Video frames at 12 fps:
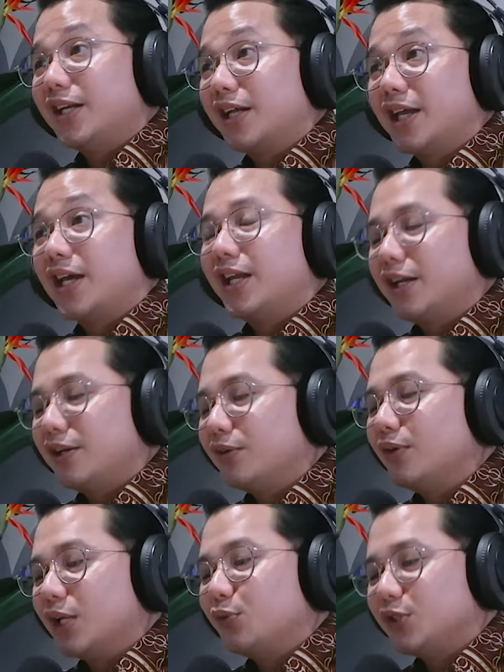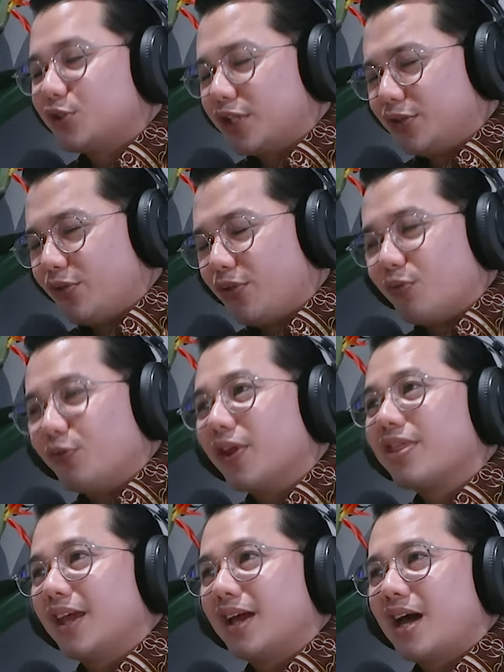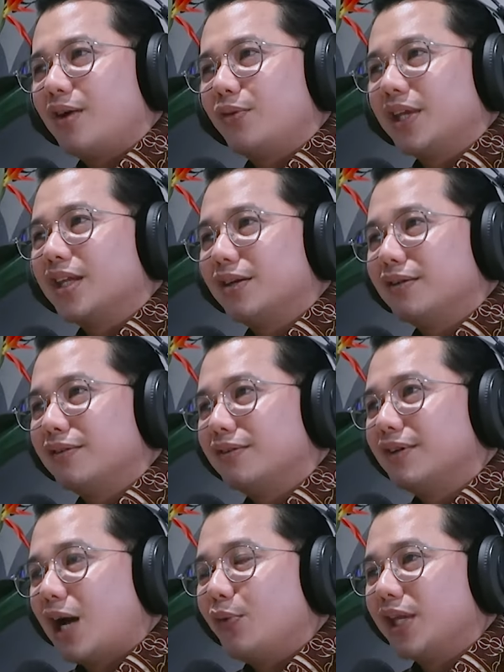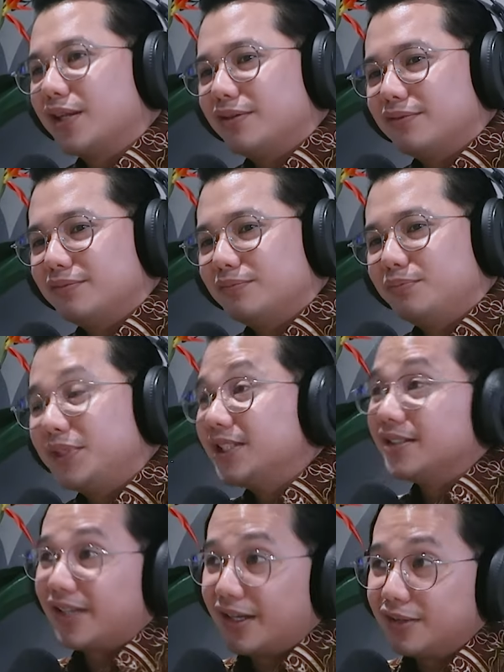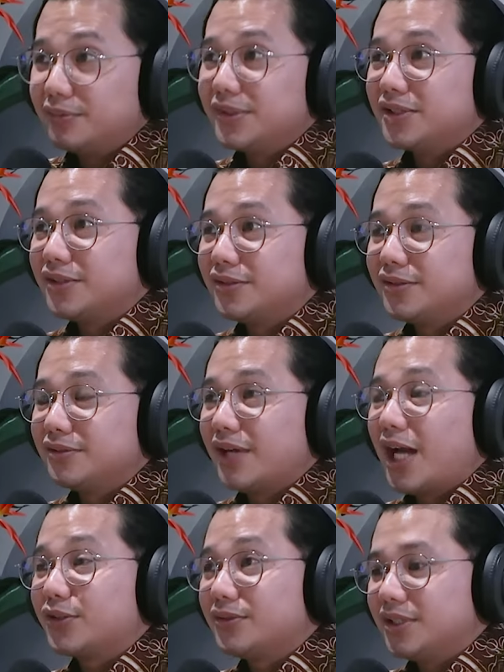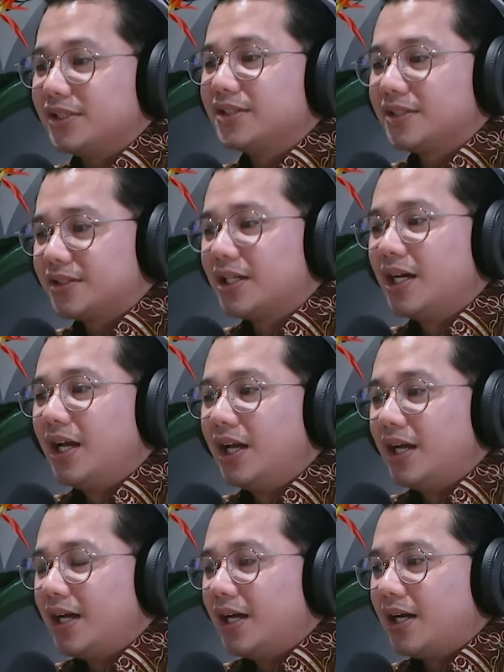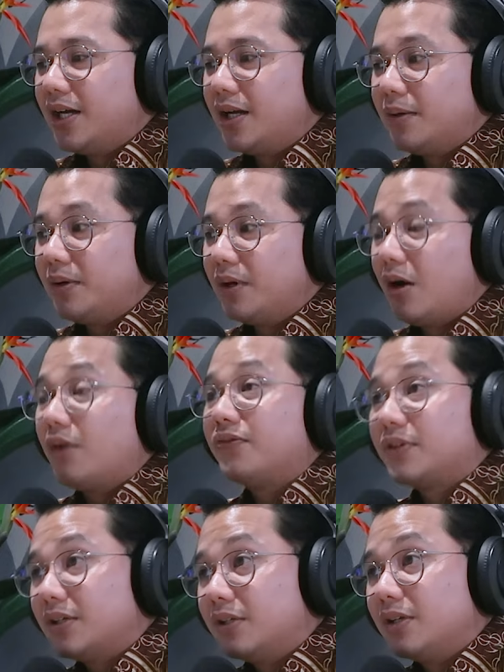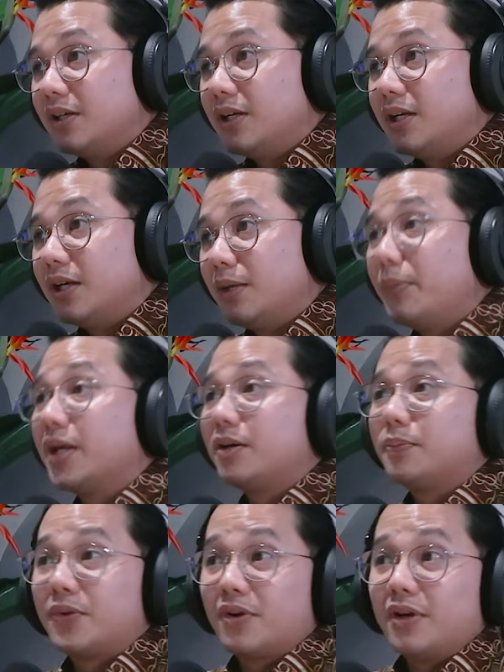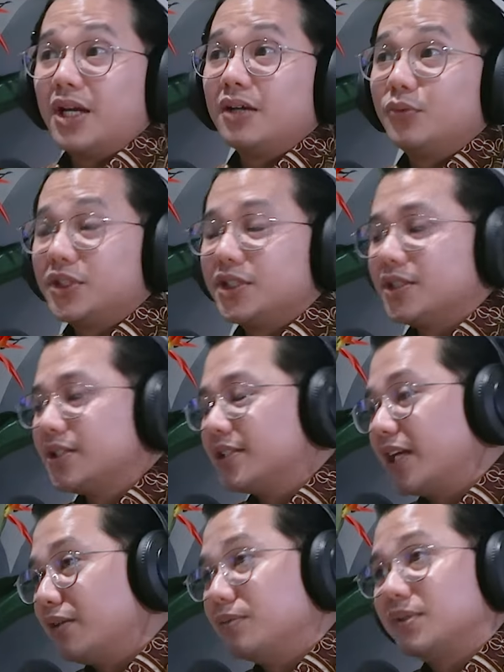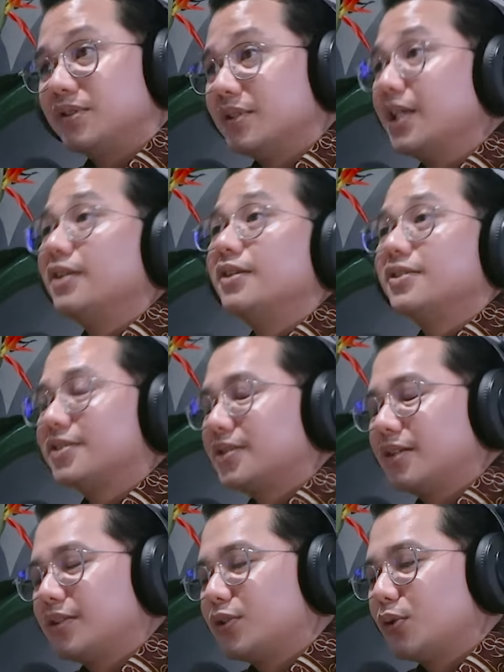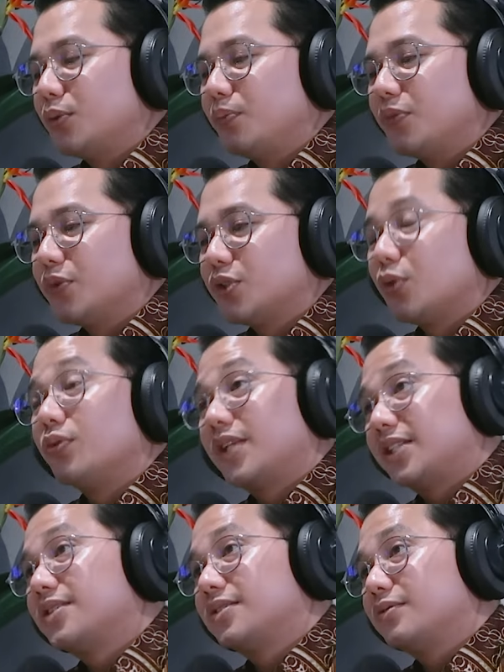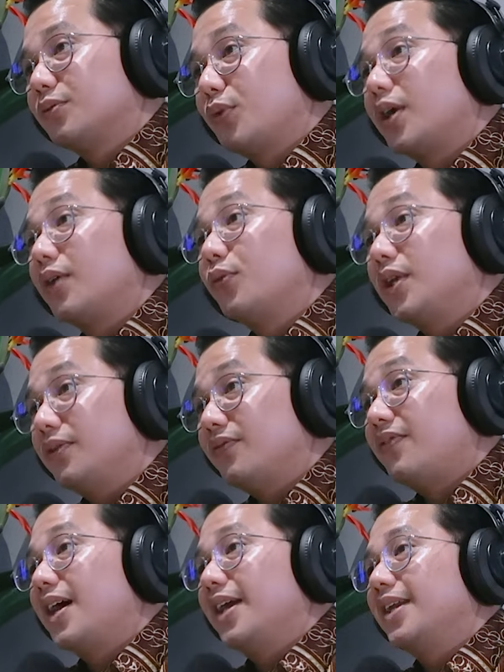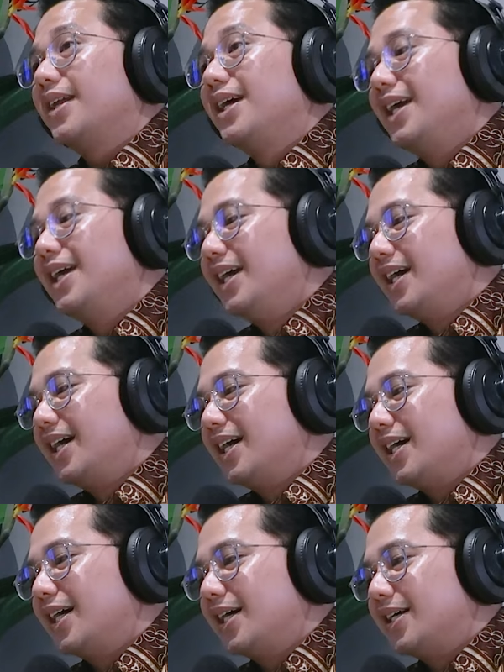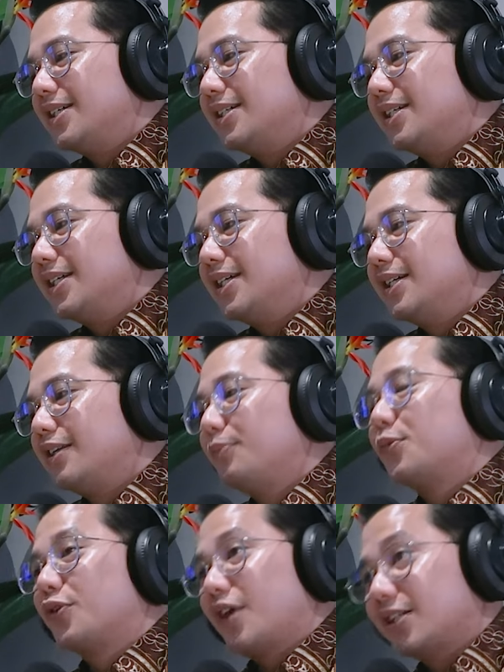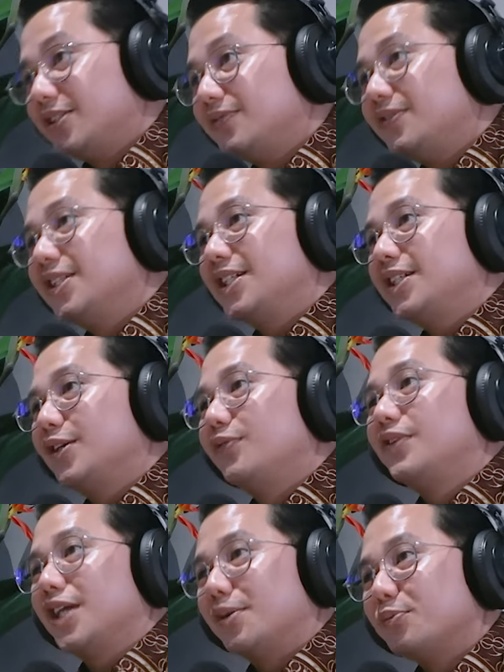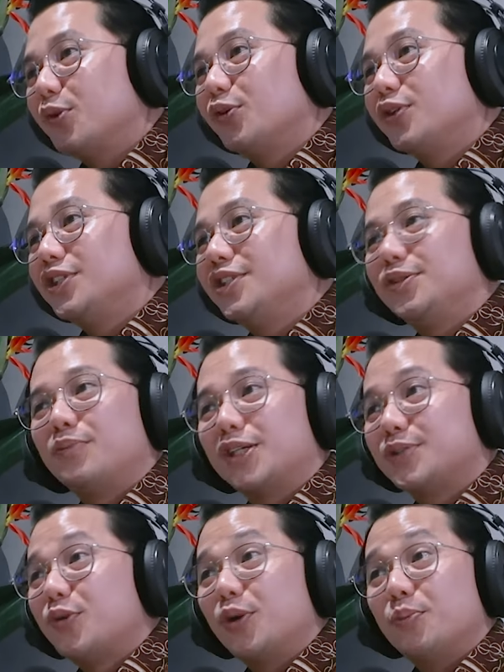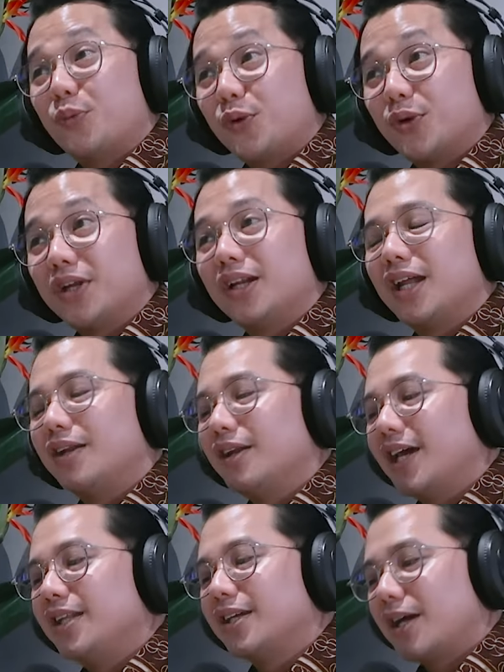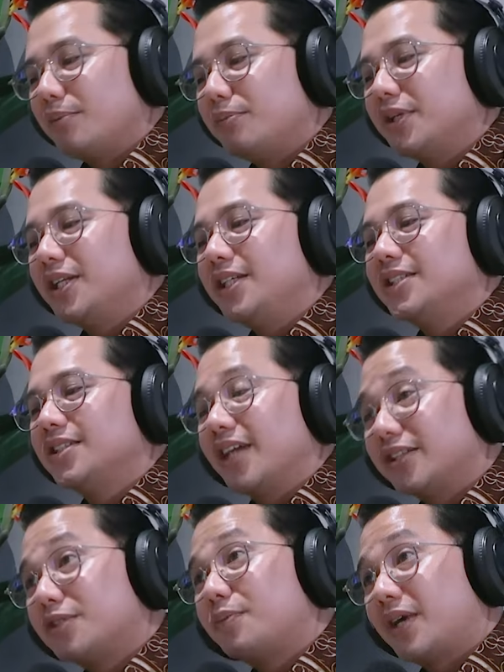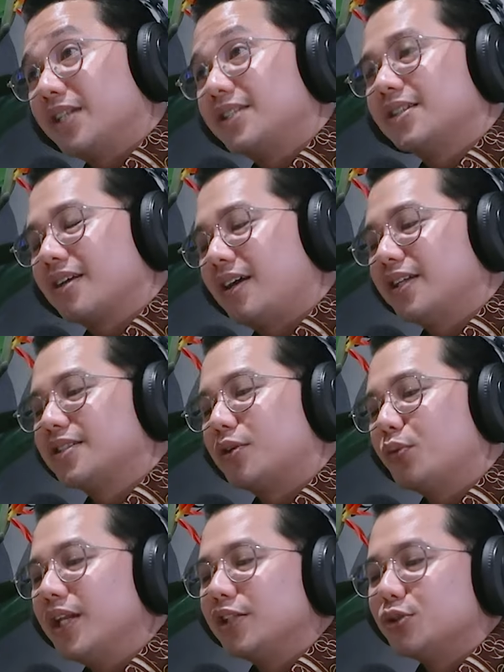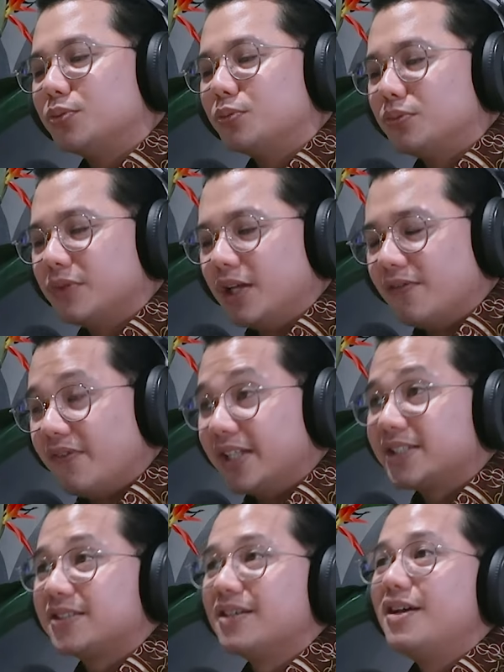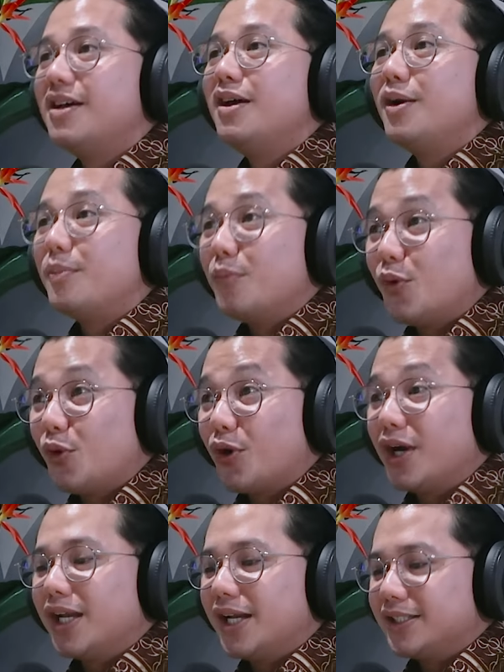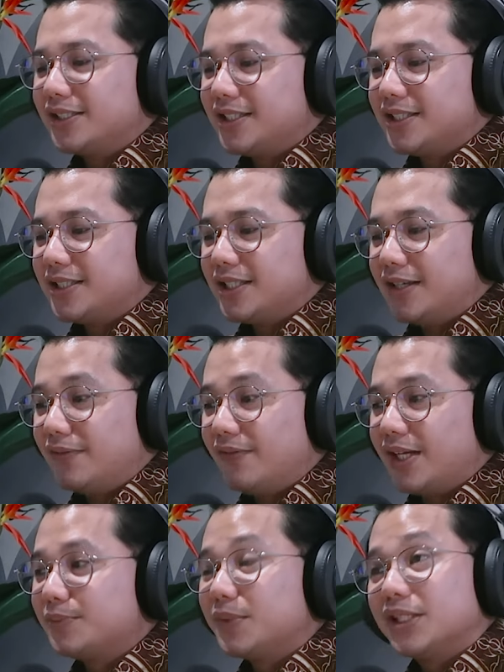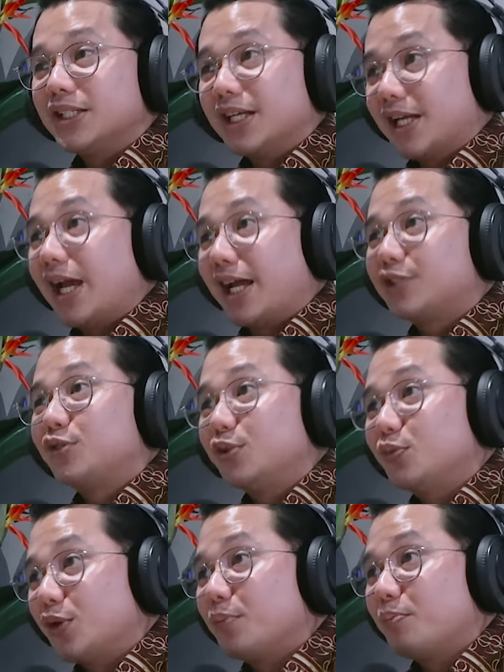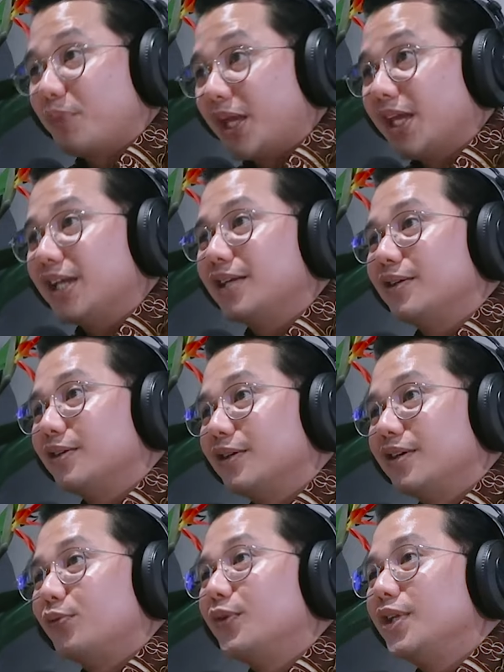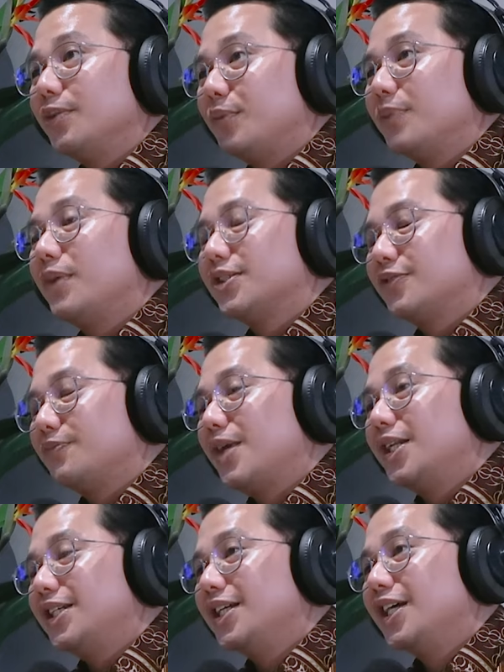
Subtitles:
again, and we try to rethink how we can be sustainable to actually offer a better product which is sustainable, and it's so that's where we find the productivity of the employees is much more important, and the companies, the enterprise, the clients are willing to invest more, and not just invest, but actually want to pay a really big bucks of money.